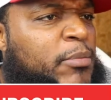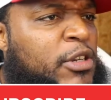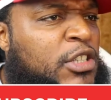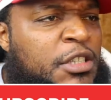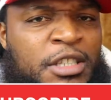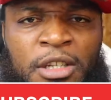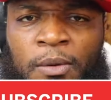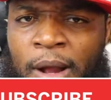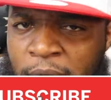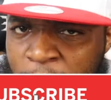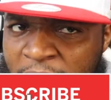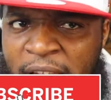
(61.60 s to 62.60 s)
a picture, he's either
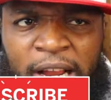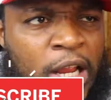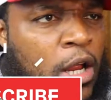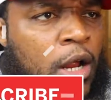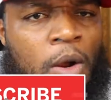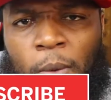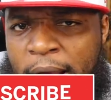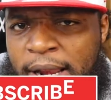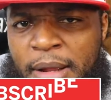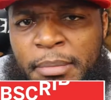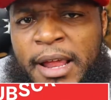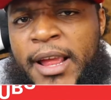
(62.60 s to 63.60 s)
white or black, white
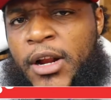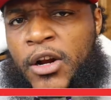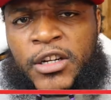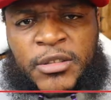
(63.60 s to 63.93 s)
and black, or